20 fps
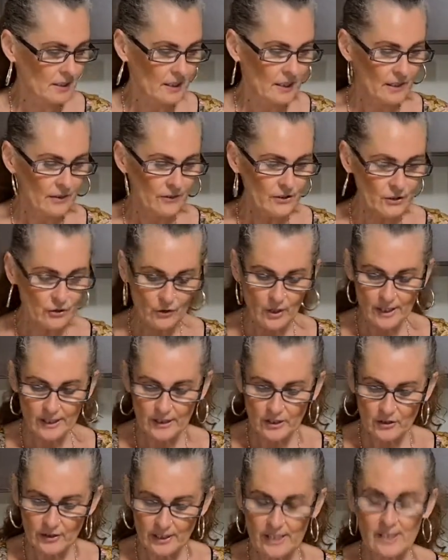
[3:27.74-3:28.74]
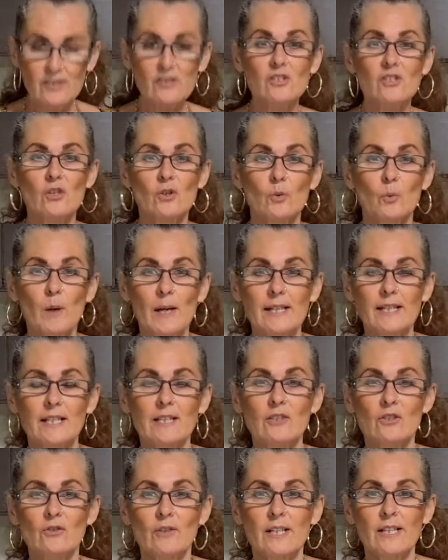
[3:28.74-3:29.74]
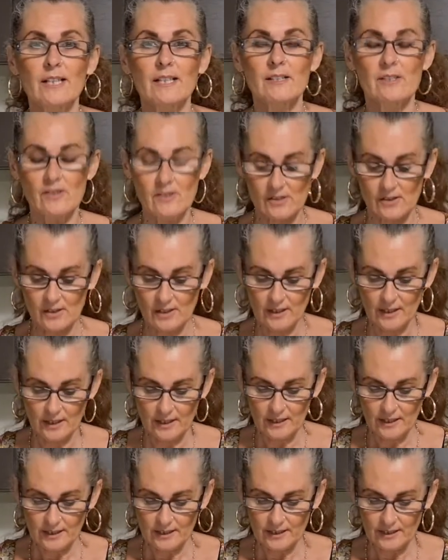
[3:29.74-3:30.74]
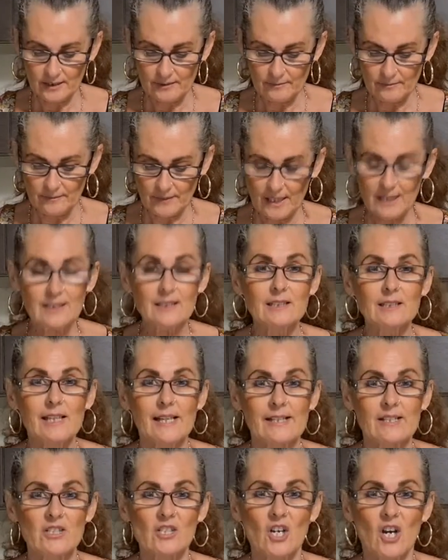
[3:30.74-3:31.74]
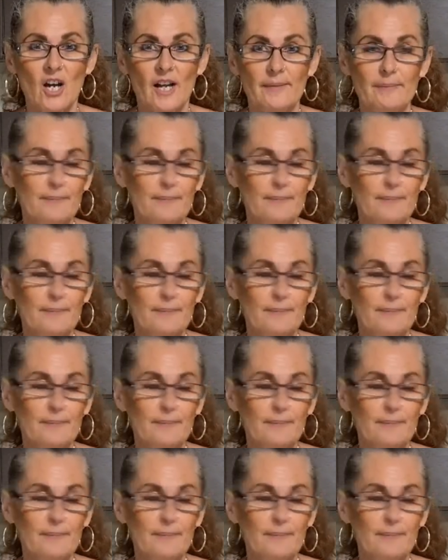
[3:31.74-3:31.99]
the dry ingredients to the wet ingredients a little at a time.